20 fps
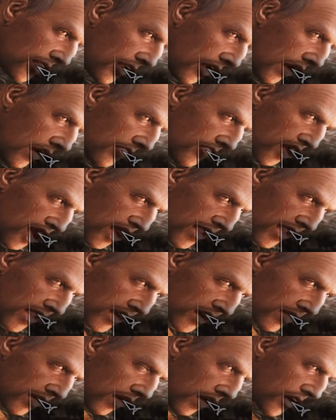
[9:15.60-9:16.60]
the
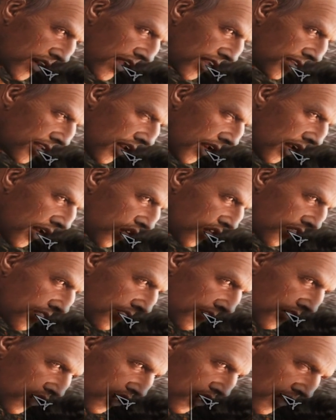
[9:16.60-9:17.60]
internet, you
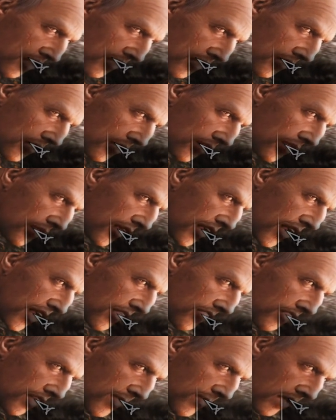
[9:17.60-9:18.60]
fool.
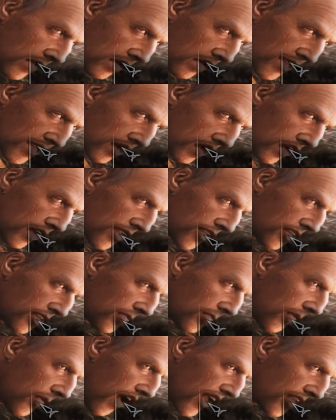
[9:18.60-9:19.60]
Everybody reads
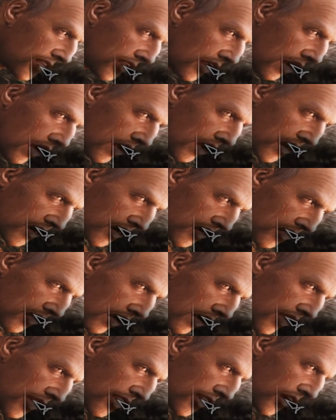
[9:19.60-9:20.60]
books
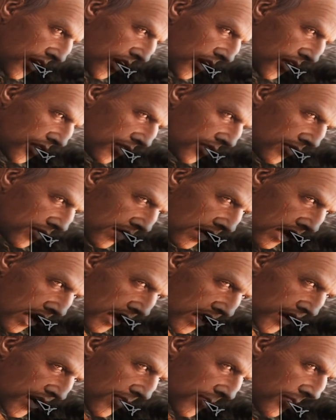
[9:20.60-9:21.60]
online, on
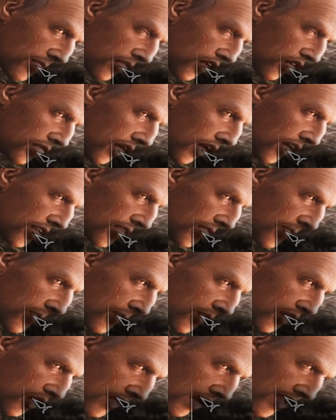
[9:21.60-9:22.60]
computers,
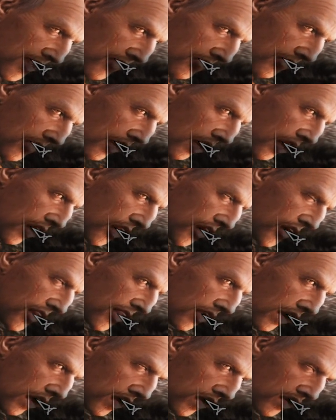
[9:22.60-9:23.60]
mobile phones. Uh,
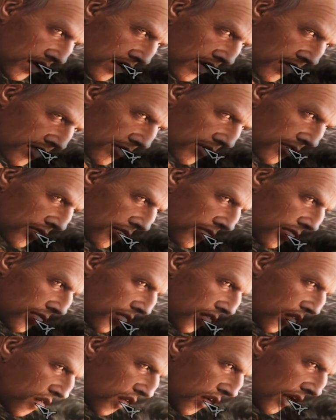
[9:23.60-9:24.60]

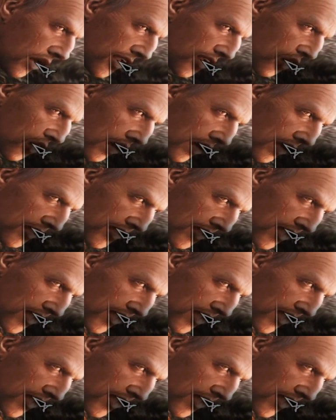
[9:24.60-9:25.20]
why wasting my